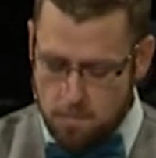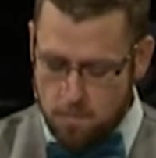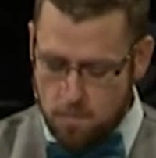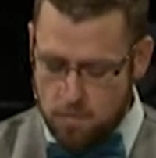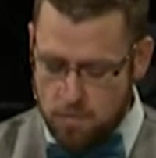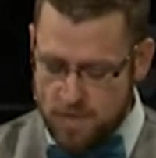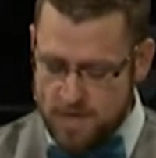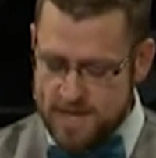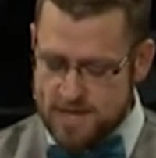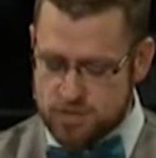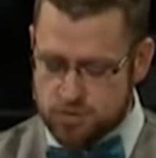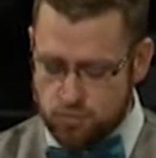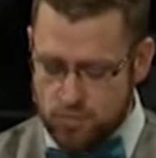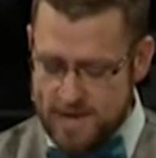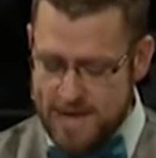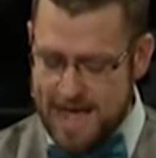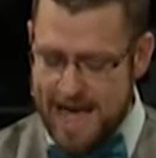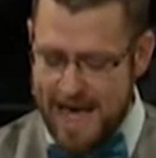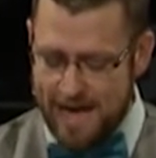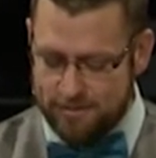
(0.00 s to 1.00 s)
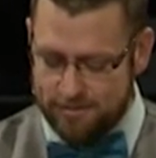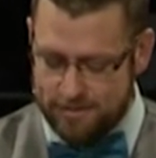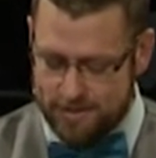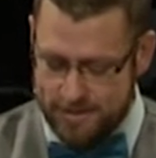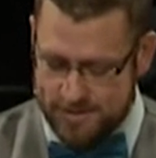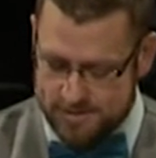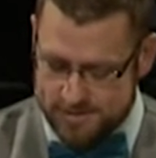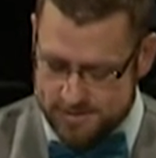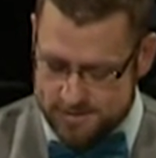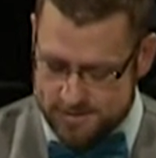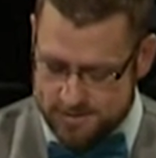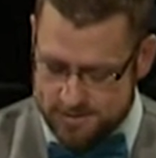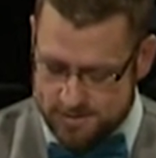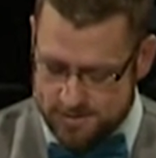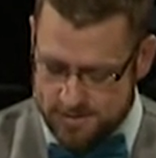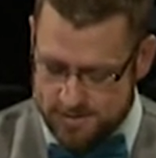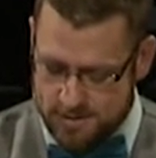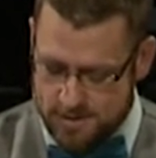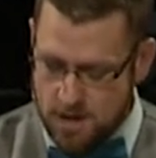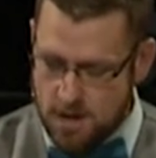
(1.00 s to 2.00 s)
These realities
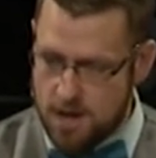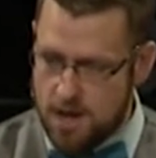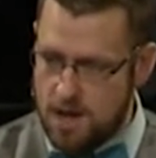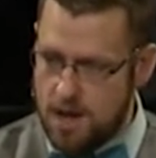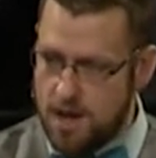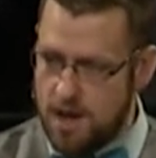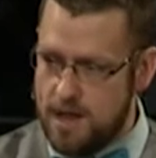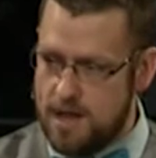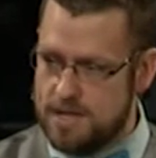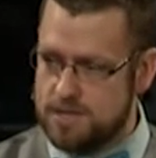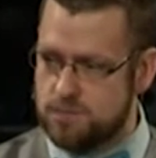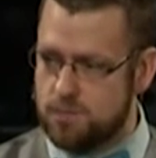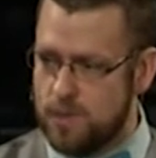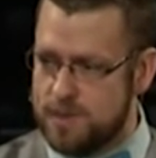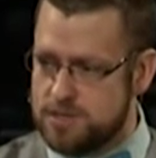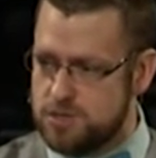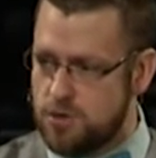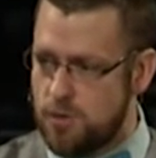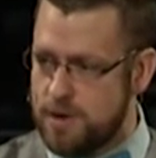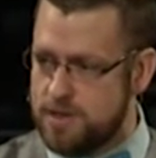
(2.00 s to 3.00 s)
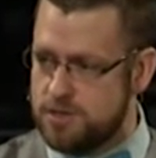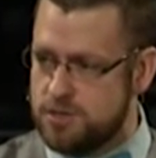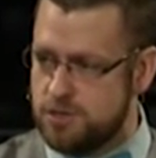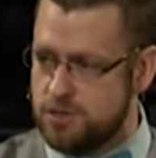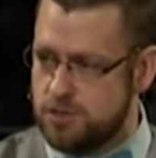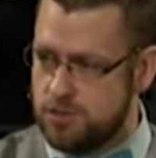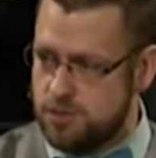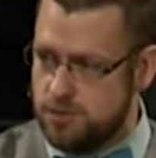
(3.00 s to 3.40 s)
is what's going to